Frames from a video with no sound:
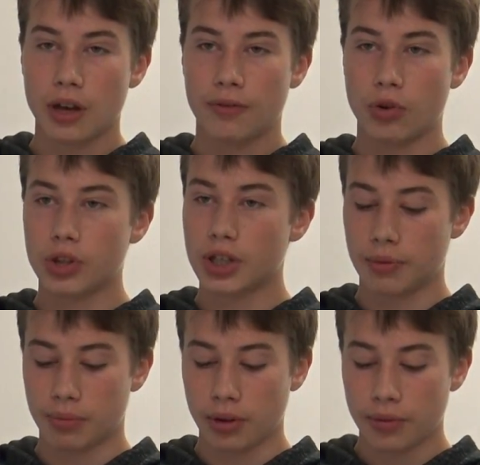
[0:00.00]
For
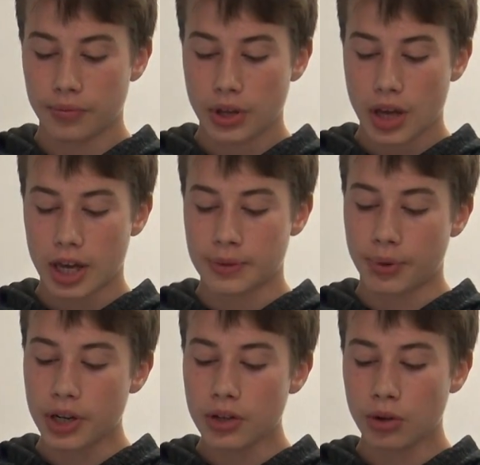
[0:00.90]
example, a
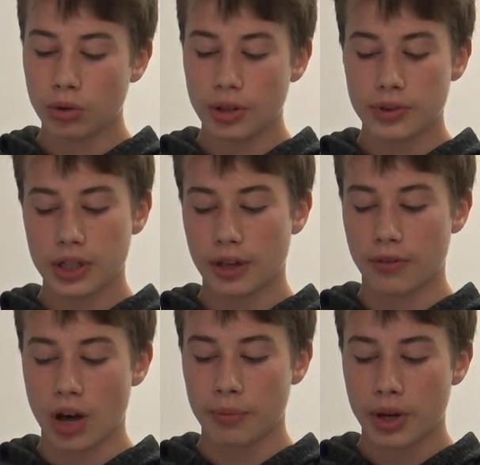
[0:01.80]
spider who lives in a
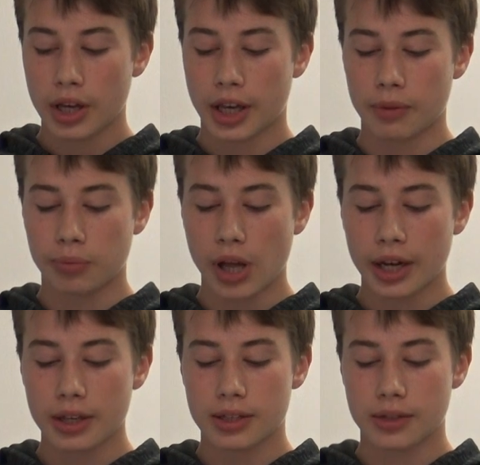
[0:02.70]
web can
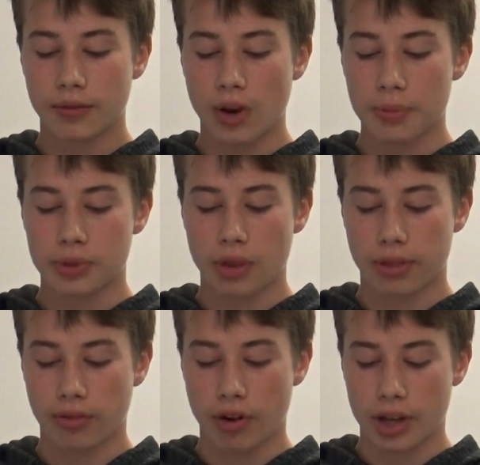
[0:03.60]
pluck its web's
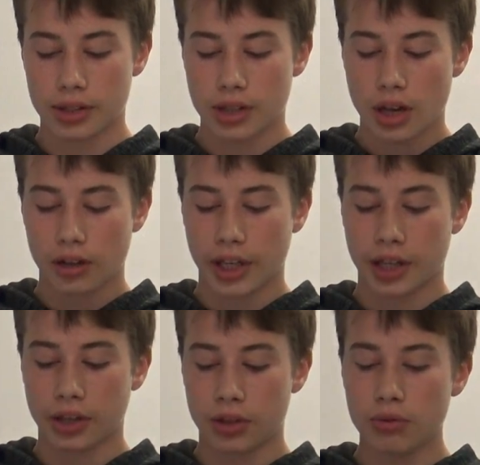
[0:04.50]
threads like
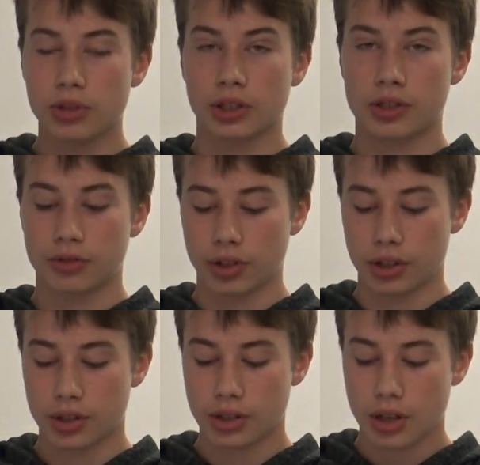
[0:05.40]
a guitar
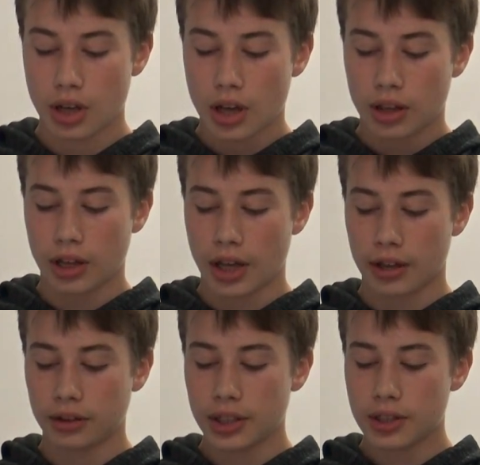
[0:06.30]
strings
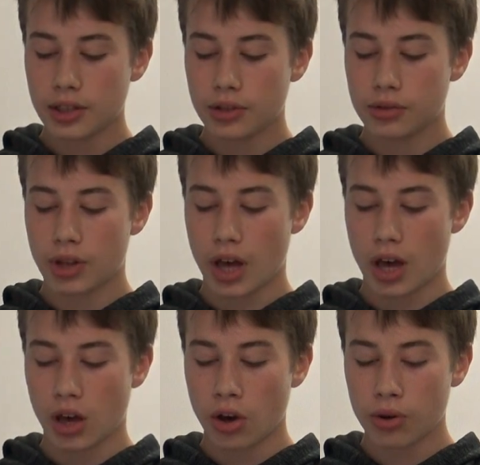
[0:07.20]
and listening to the
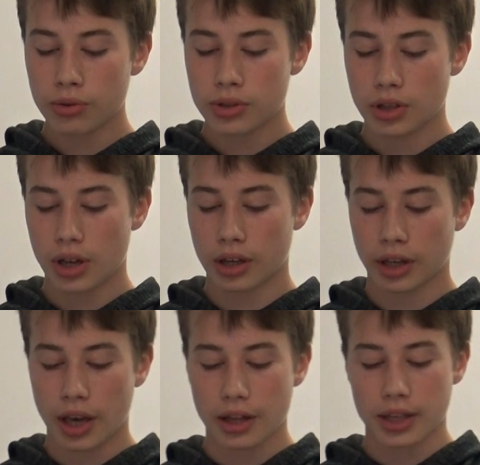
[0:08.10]
echoes and
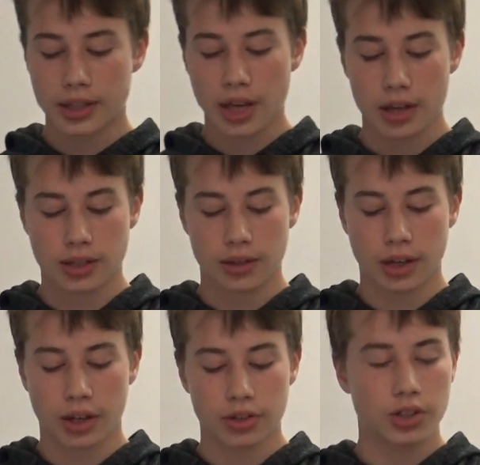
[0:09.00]
can assess the
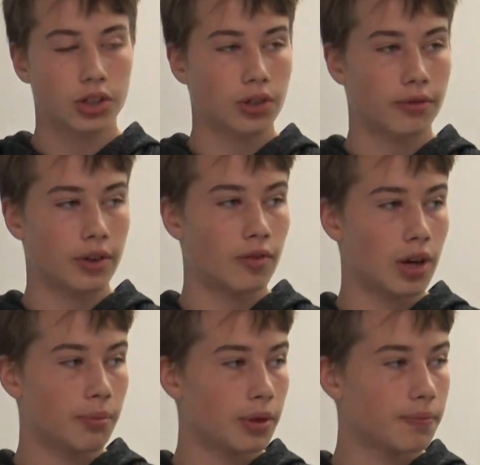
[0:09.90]
condition of the web.